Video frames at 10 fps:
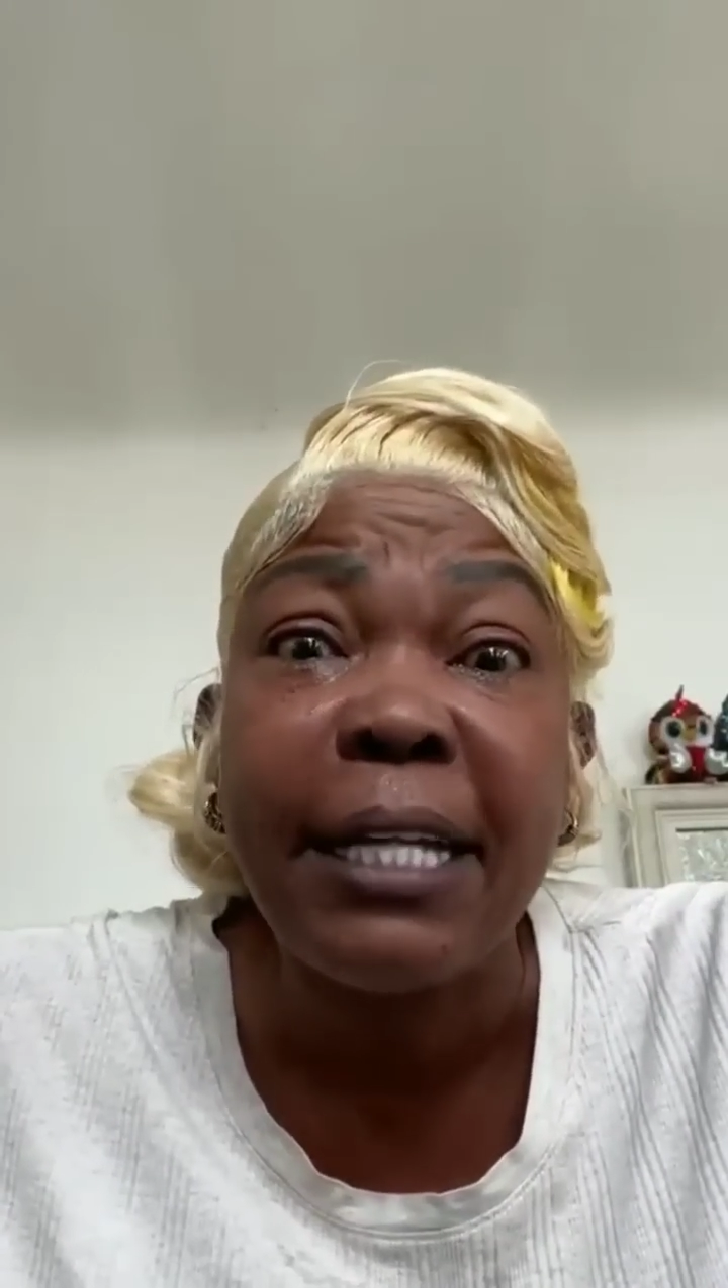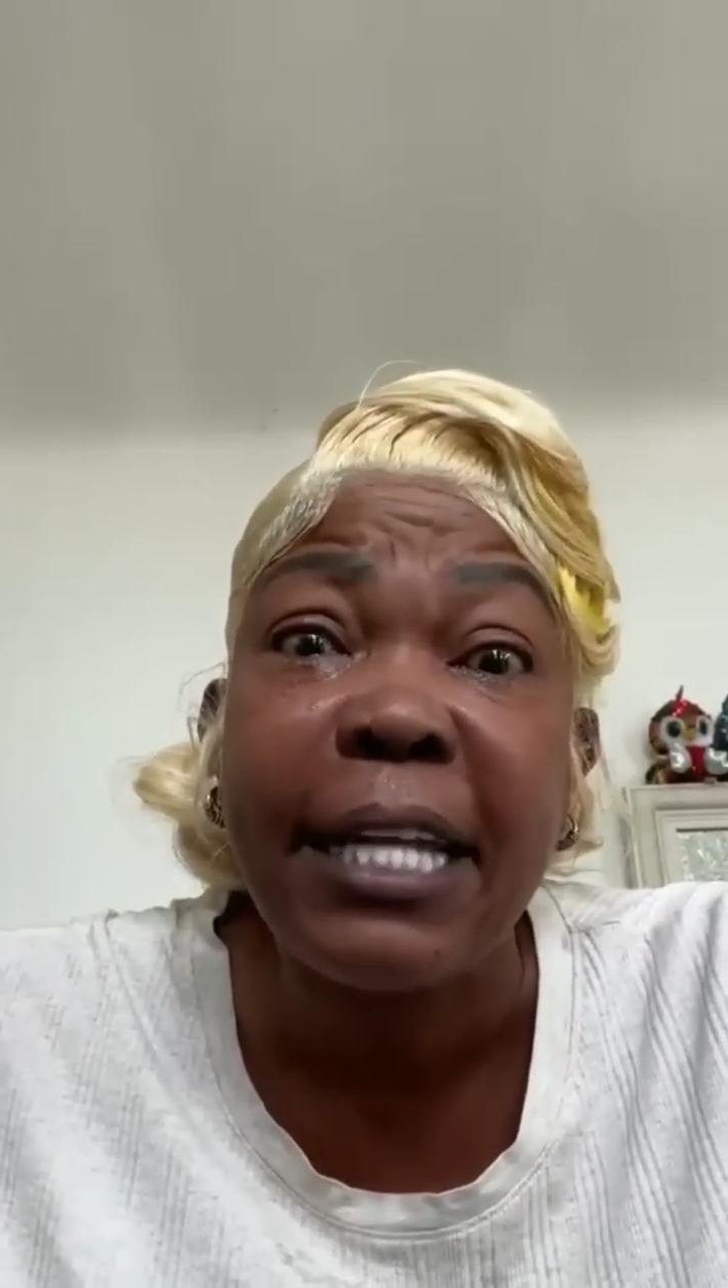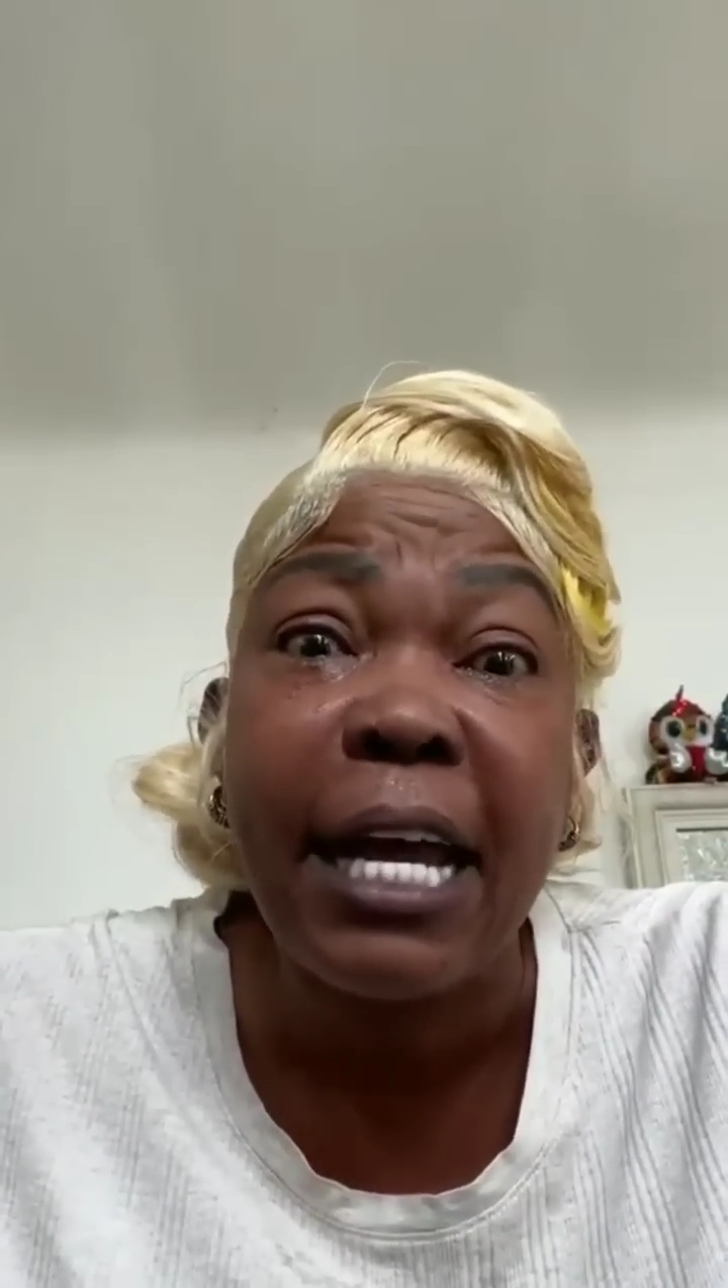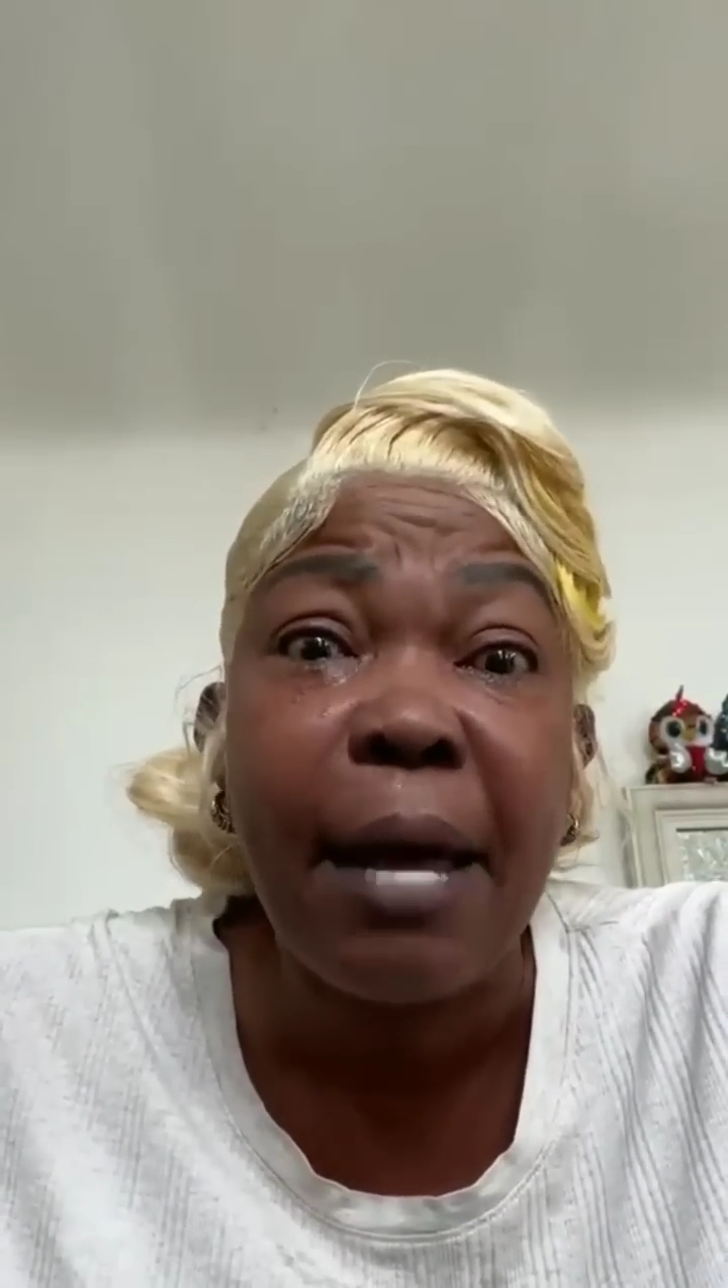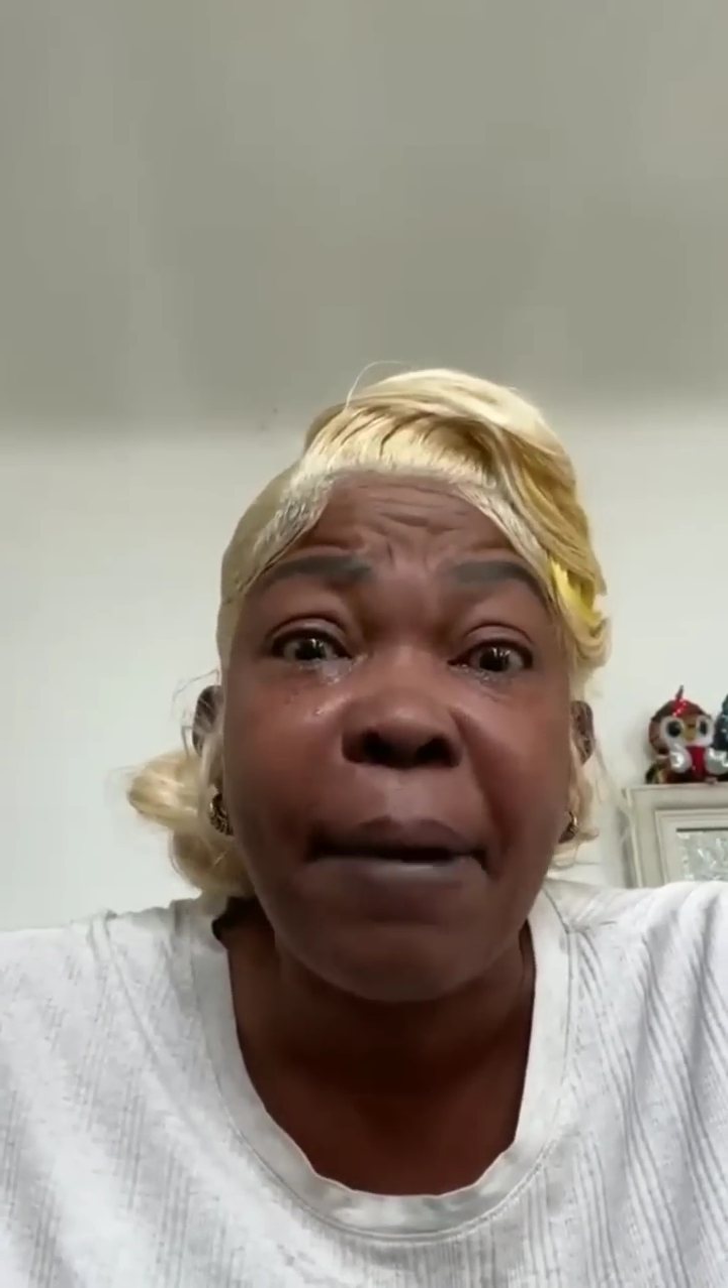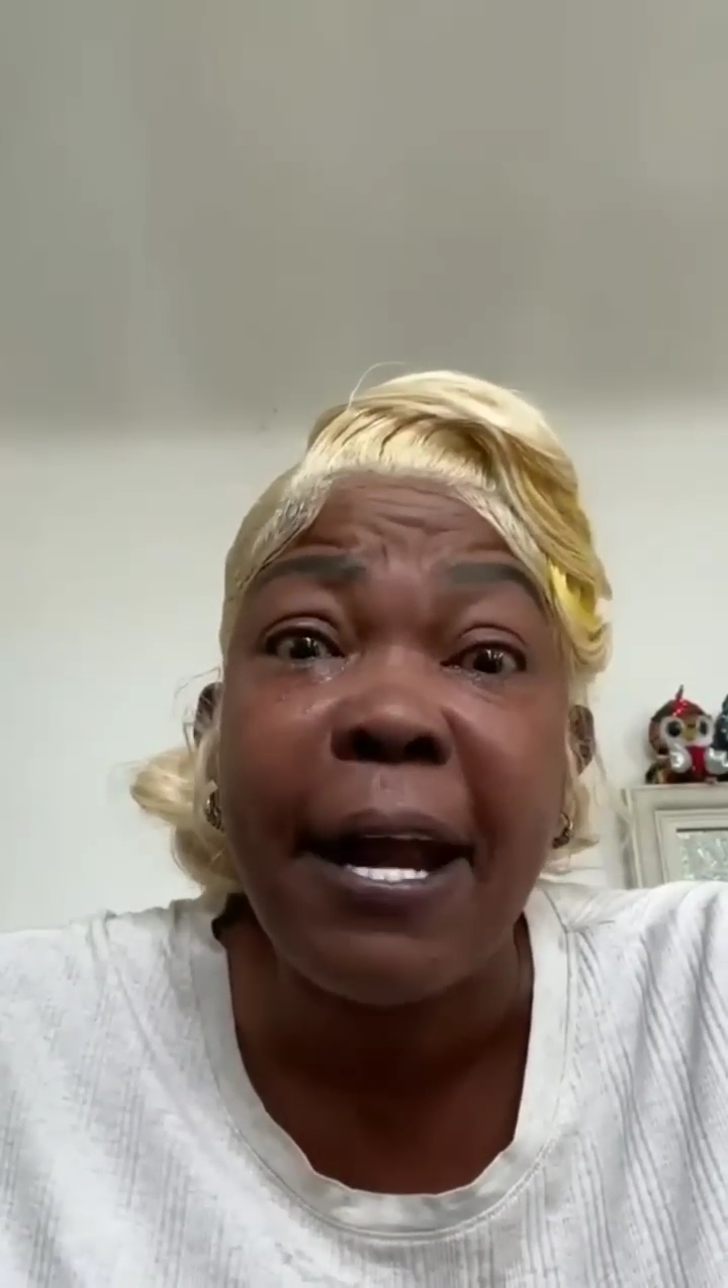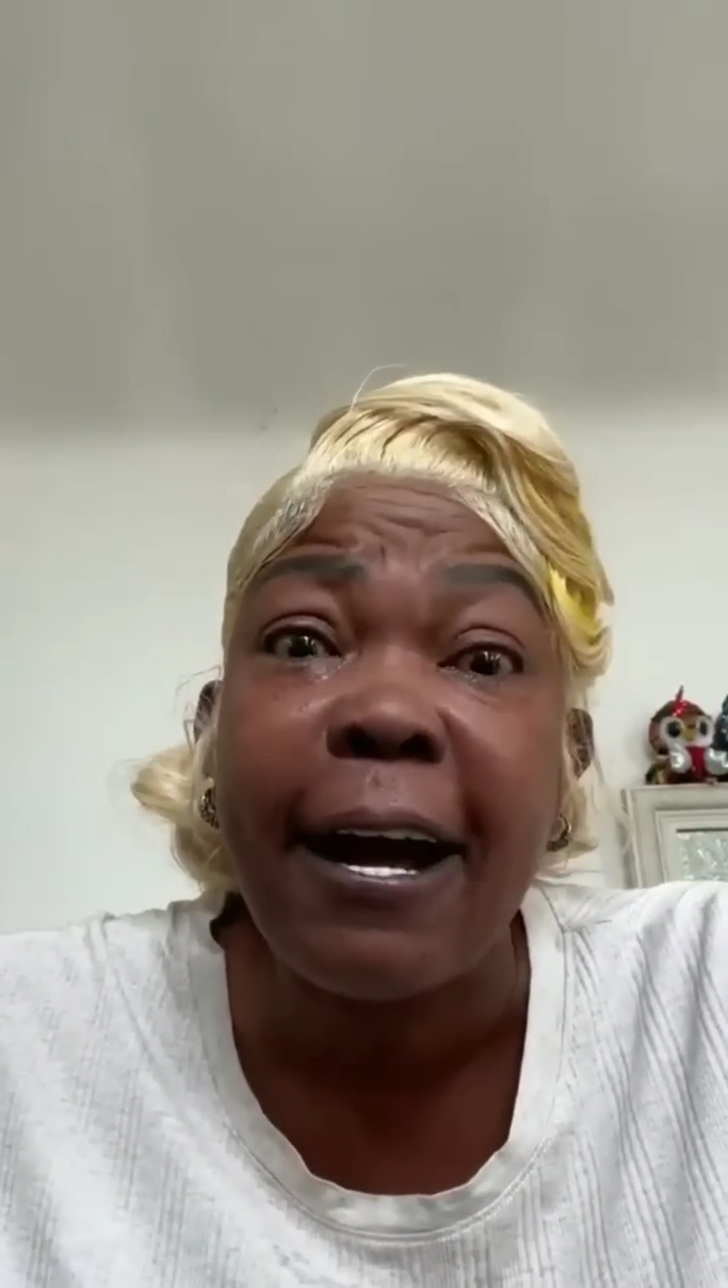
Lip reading: attack them in